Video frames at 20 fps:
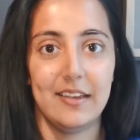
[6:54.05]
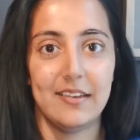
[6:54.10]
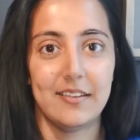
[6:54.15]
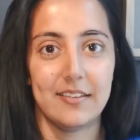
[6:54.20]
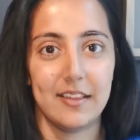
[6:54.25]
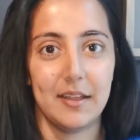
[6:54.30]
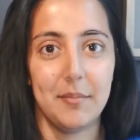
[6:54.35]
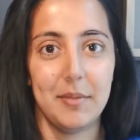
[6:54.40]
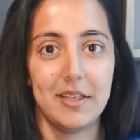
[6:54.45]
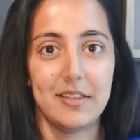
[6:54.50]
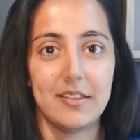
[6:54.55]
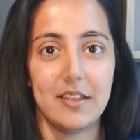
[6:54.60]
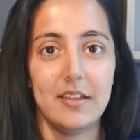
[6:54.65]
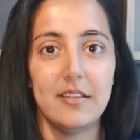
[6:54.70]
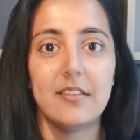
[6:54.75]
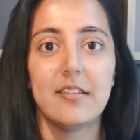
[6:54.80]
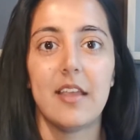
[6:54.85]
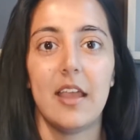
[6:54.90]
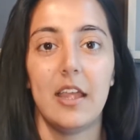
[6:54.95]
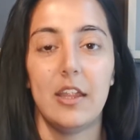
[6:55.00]
Does that make
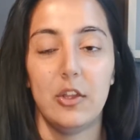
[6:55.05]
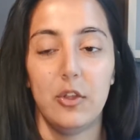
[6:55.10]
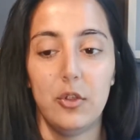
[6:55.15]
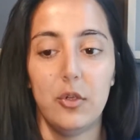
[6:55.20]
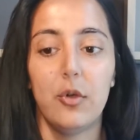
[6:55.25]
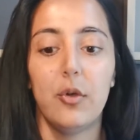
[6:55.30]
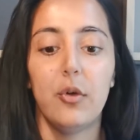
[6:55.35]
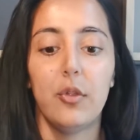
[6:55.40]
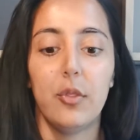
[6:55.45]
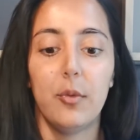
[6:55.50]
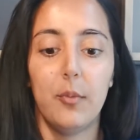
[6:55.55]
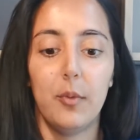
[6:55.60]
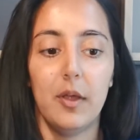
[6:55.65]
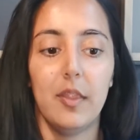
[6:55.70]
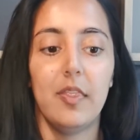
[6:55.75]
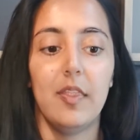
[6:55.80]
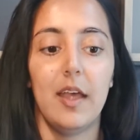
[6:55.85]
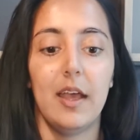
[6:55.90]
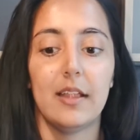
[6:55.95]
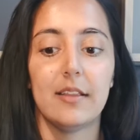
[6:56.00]
sense? And you're the one